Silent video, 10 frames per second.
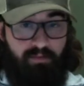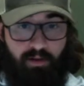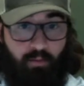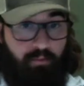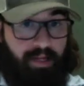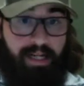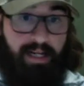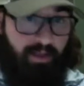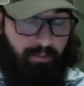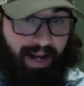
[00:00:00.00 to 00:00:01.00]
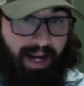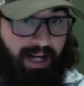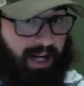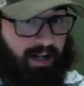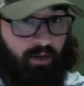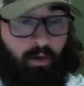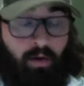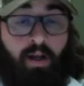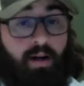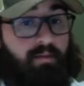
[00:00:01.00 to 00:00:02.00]
you know, being in the panhandle,
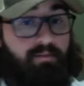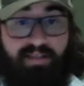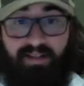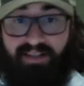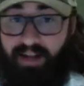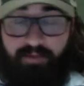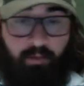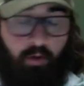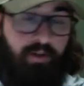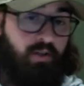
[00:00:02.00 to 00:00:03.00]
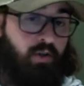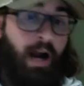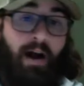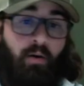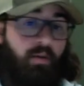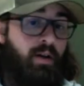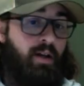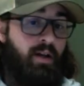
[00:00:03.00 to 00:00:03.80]
susceptible to drought,